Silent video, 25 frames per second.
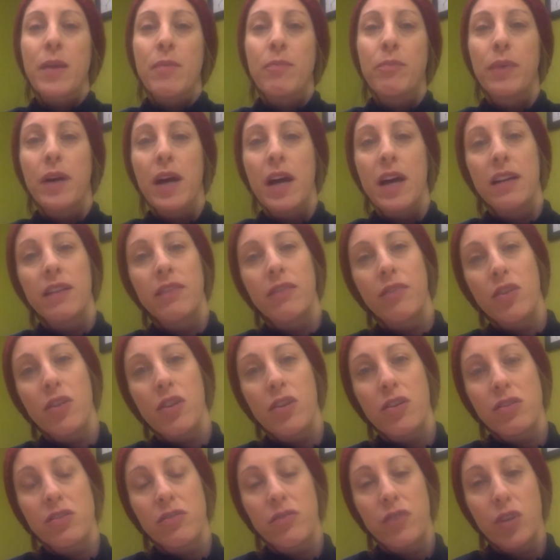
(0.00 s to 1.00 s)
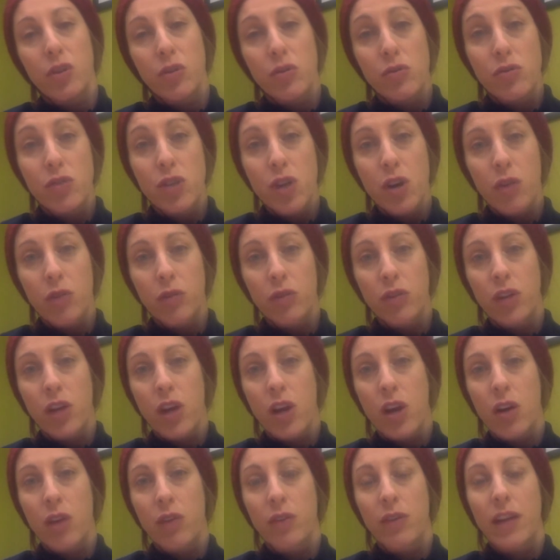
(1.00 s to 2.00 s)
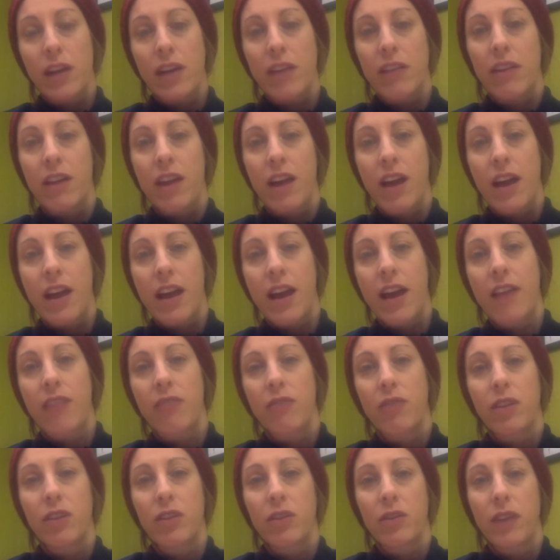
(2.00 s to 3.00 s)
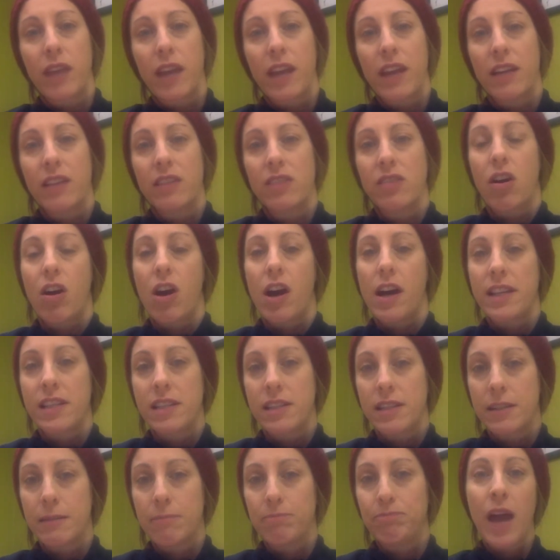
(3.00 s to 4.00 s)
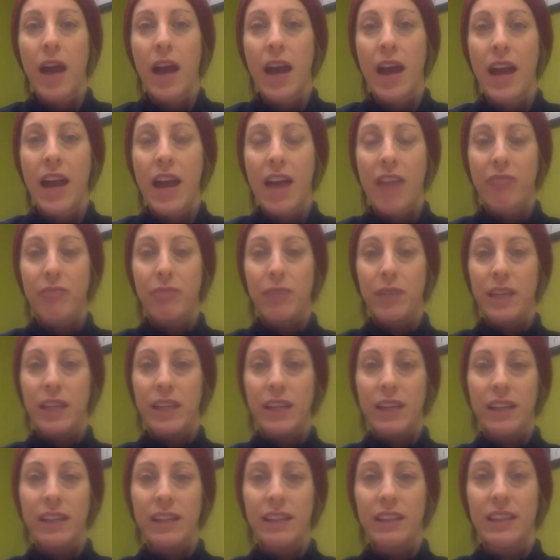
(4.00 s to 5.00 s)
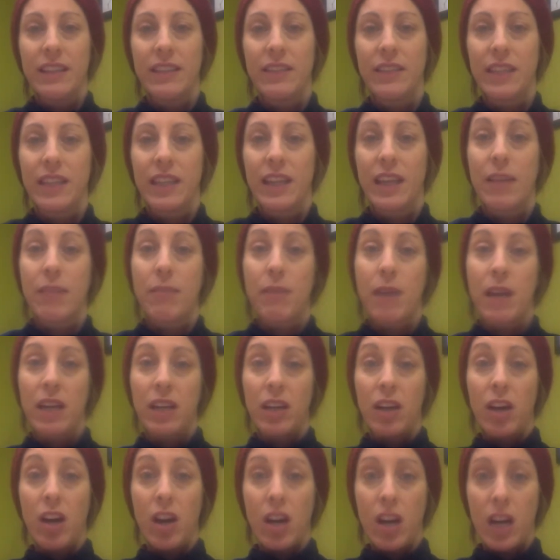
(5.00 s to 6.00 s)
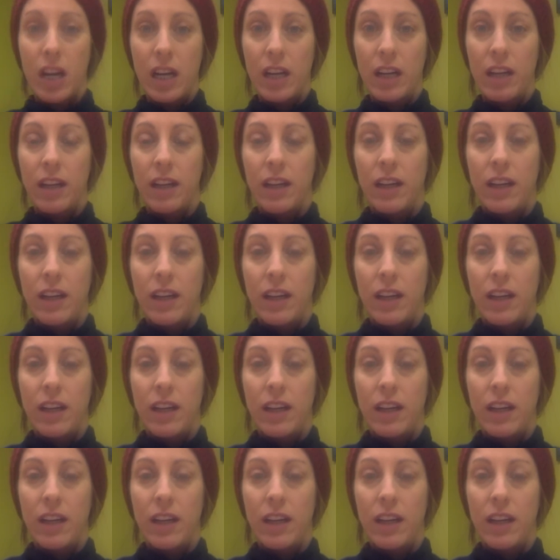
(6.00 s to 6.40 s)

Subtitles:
but for those of you who don't know, now that I have relocated to Austin, I have been living in my car.